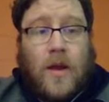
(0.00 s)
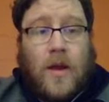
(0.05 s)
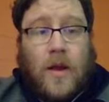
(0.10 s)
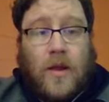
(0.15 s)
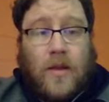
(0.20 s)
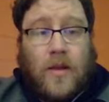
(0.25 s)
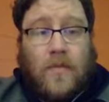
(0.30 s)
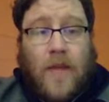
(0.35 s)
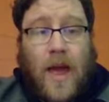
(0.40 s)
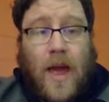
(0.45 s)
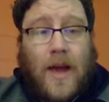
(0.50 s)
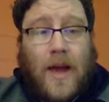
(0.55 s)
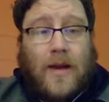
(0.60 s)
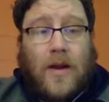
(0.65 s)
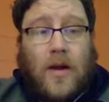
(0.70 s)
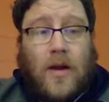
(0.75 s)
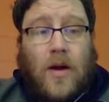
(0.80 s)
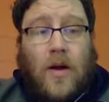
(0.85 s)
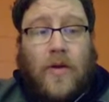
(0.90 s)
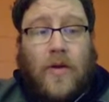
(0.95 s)
The
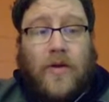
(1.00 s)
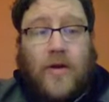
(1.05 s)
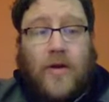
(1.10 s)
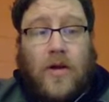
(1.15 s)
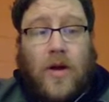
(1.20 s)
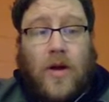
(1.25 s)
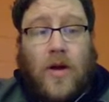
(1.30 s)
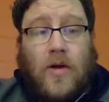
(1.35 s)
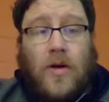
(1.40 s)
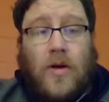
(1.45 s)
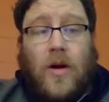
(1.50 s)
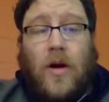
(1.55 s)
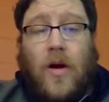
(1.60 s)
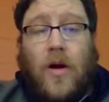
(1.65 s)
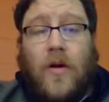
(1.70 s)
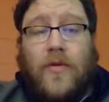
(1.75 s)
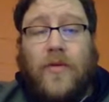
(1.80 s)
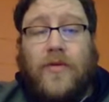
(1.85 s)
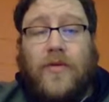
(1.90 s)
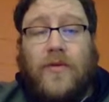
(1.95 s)
Magna Carta
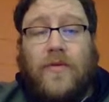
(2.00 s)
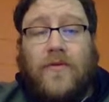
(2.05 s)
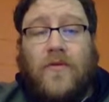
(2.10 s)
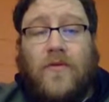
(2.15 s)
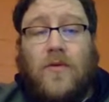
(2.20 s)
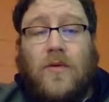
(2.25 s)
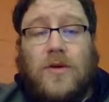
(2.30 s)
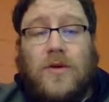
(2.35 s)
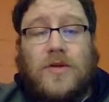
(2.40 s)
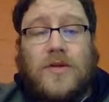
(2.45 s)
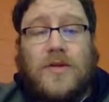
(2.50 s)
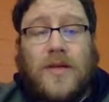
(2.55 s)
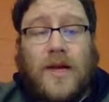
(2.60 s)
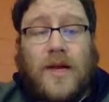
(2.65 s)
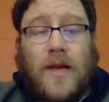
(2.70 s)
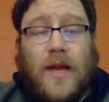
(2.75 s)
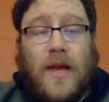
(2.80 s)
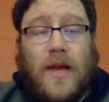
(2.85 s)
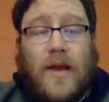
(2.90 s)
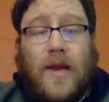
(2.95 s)
also forced the
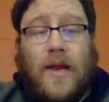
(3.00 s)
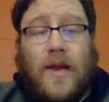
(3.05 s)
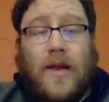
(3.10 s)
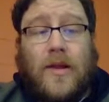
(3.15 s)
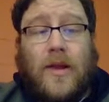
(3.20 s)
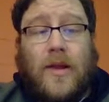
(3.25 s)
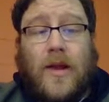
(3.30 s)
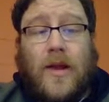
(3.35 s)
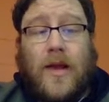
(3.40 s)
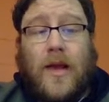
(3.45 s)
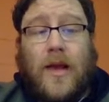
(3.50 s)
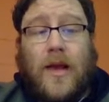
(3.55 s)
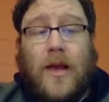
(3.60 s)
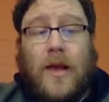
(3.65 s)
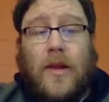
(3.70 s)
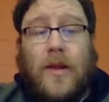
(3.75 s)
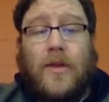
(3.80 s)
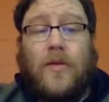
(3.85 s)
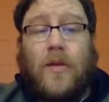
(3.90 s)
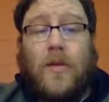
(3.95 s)

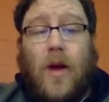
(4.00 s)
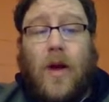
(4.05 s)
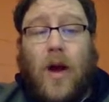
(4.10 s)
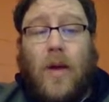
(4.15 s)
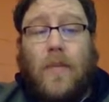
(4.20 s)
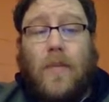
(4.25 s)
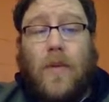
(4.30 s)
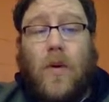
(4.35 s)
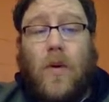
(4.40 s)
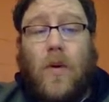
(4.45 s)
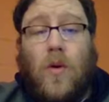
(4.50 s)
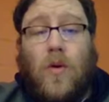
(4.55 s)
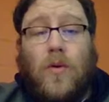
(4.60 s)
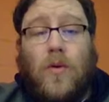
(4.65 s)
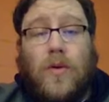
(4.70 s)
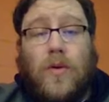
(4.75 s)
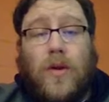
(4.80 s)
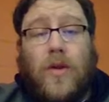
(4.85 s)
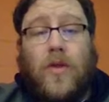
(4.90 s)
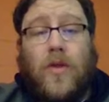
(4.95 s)
king to
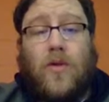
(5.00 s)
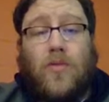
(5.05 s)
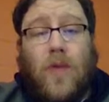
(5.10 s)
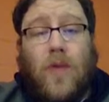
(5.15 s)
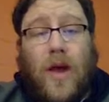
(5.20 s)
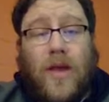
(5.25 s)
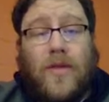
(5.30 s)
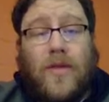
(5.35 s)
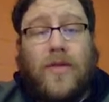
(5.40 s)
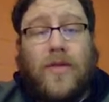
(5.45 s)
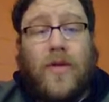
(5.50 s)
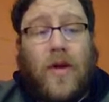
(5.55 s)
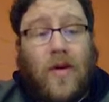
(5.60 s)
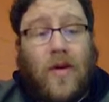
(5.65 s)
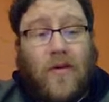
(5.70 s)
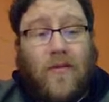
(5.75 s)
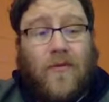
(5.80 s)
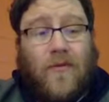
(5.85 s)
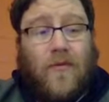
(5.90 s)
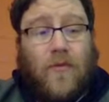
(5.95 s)
uphold the rights
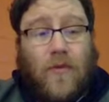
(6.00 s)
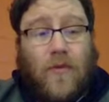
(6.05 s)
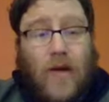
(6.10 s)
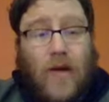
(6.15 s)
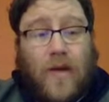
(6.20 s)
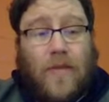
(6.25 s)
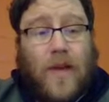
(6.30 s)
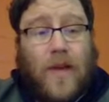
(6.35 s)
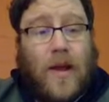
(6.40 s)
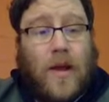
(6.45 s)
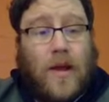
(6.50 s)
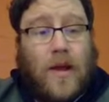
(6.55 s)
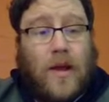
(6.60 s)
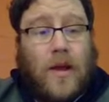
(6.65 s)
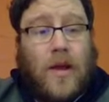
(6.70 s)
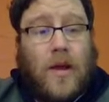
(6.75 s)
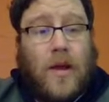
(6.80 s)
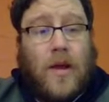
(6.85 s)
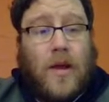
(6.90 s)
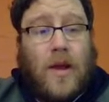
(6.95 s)
of free men,
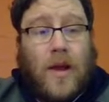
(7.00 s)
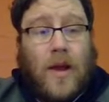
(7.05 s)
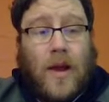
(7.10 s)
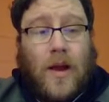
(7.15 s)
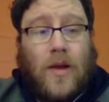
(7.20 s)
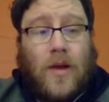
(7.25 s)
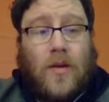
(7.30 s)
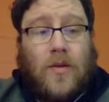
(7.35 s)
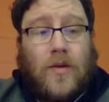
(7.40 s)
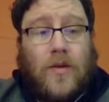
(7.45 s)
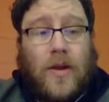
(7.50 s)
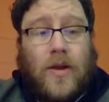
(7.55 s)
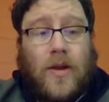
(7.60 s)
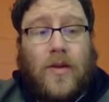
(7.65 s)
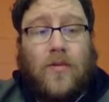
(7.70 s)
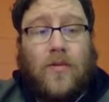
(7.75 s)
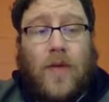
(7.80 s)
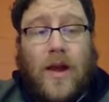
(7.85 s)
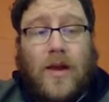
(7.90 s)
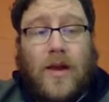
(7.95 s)
including
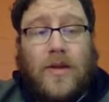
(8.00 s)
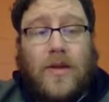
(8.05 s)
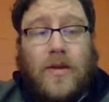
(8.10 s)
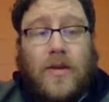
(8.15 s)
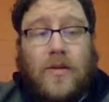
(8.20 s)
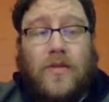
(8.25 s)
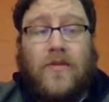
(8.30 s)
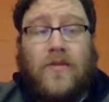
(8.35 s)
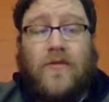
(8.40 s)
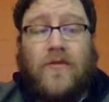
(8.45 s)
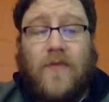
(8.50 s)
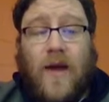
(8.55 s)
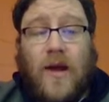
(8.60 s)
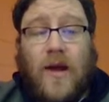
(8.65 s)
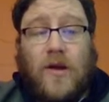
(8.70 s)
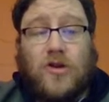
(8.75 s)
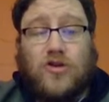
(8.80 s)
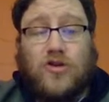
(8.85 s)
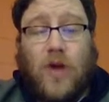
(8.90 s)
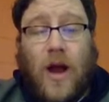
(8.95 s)
the right to
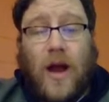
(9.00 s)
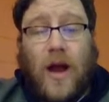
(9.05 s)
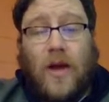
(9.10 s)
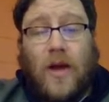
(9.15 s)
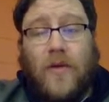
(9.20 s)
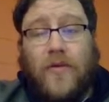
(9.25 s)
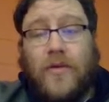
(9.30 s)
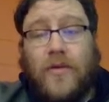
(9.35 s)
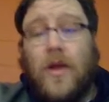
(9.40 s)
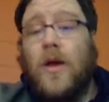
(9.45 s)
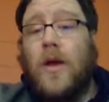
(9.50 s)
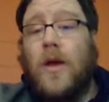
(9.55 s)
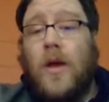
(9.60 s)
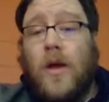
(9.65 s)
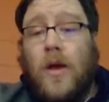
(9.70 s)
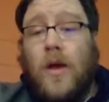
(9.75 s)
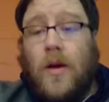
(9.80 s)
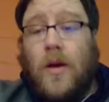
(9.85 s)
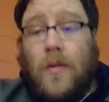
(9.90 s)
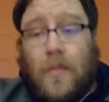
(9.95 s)
fair trials
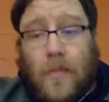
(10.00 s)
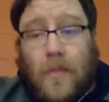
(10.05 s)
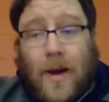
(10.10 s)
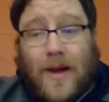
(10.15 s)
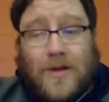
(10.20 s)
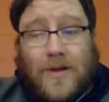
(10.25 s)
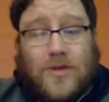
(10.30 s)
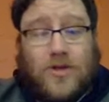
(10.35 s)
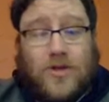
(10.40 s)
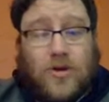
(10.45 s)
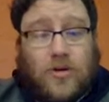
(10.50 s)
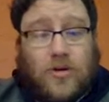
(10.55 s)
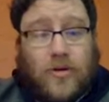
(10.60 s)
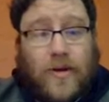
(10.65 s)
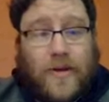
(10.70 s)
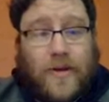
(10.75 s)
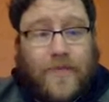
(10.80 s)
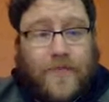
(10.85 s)
by jury.